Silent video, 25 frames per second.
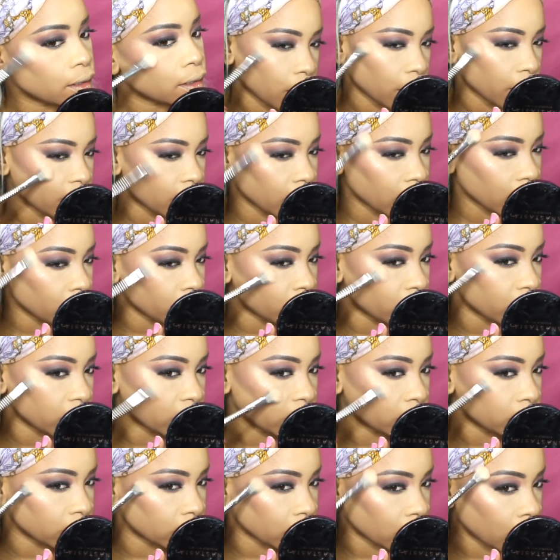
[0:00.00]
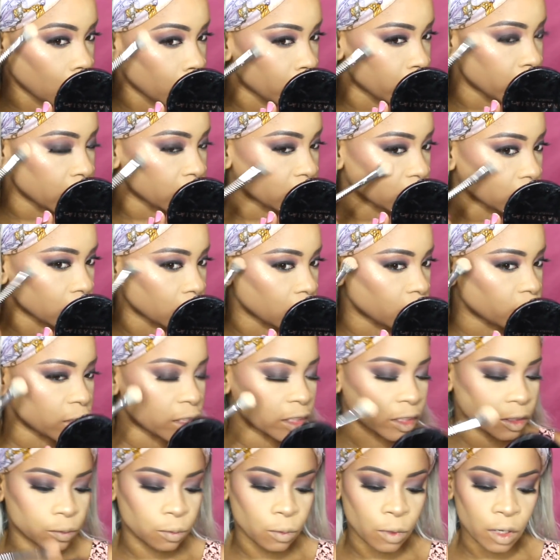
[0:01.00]
I think I'm going to use a combination of
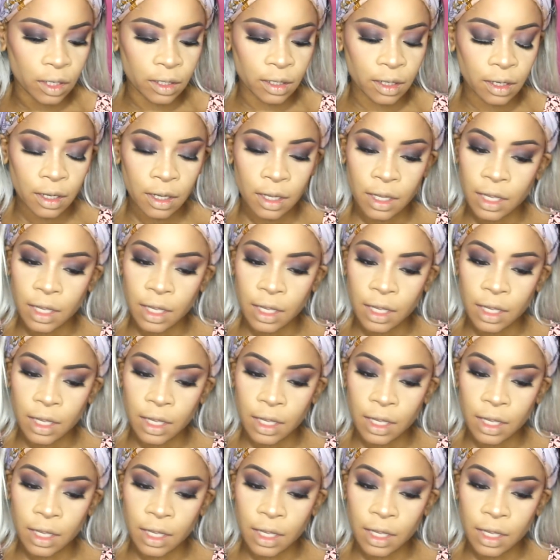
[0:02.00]
this one